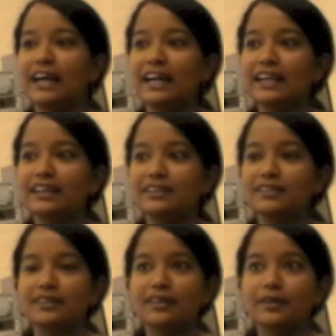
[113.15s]

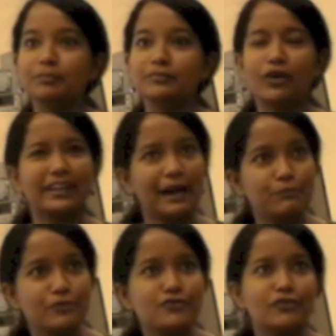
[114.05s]
And uh,
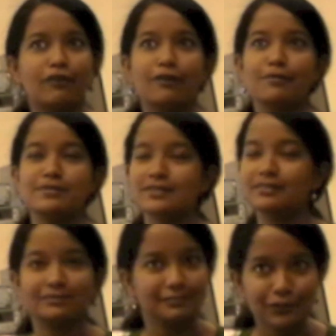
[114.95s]
on-campus jobs,
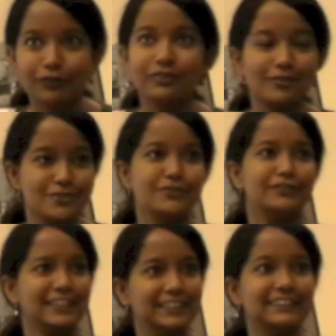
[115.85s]

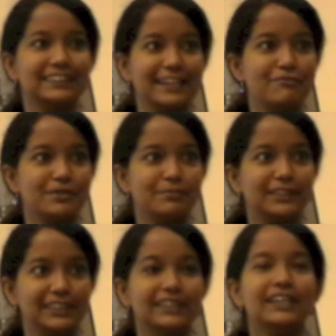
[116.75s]
co-students and
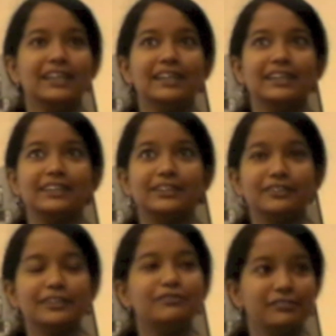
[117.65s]
everybody, it's a
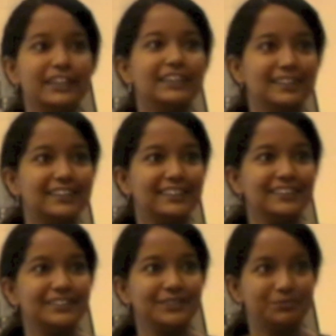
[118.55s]
good feel here
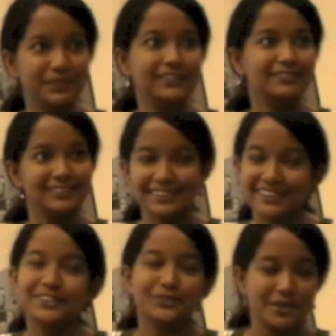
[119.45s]
degree
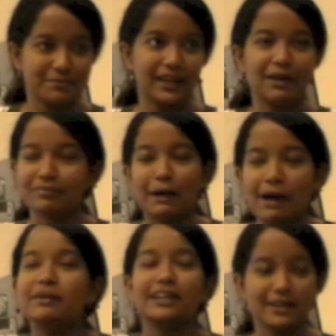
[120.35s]
you're doing my I'm, I'm
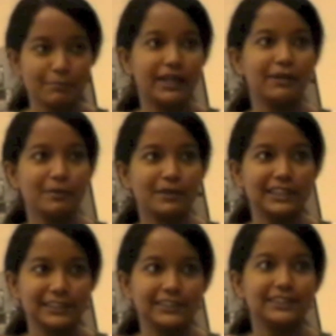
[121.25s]
happy that I'm getting my
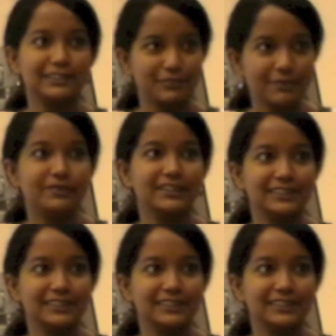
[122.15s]
master's from